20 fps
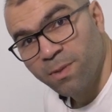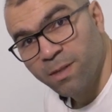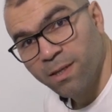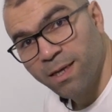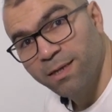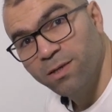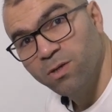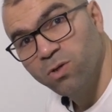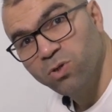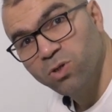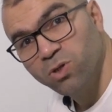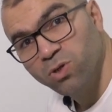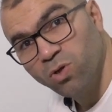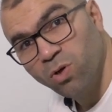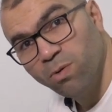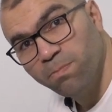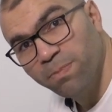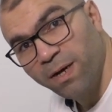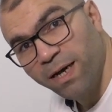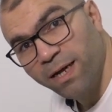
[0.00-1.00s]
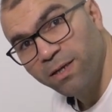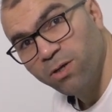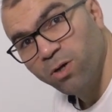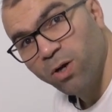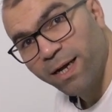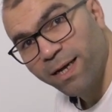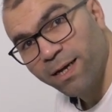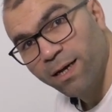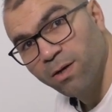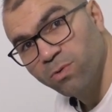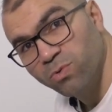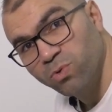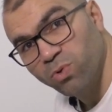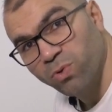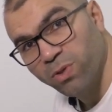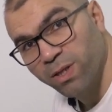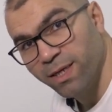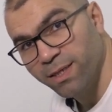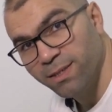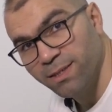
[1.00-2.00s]
then you stop and you count
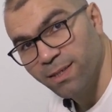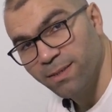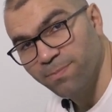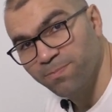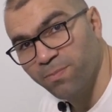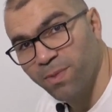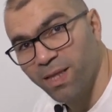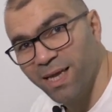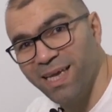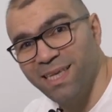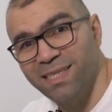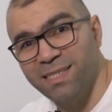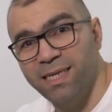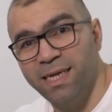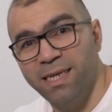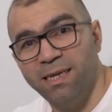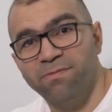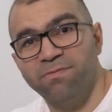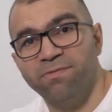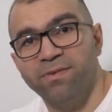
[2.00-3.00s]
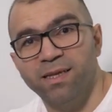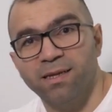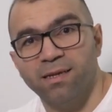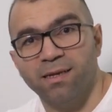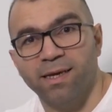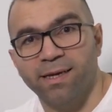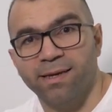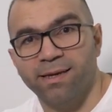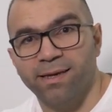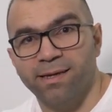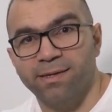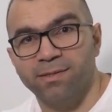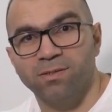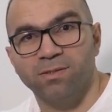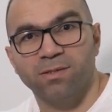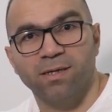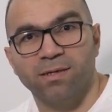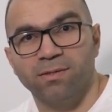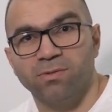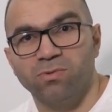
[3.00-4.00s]
to 30. It's gonna feel like
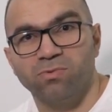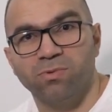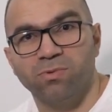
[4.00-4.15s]
it's